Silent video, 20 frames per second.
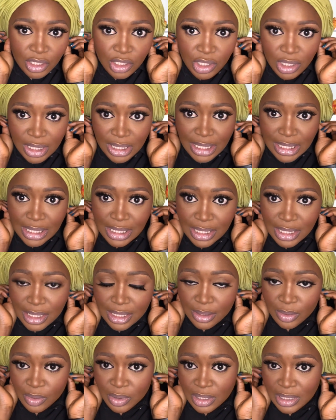just
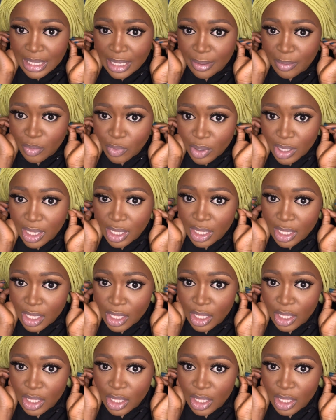the same way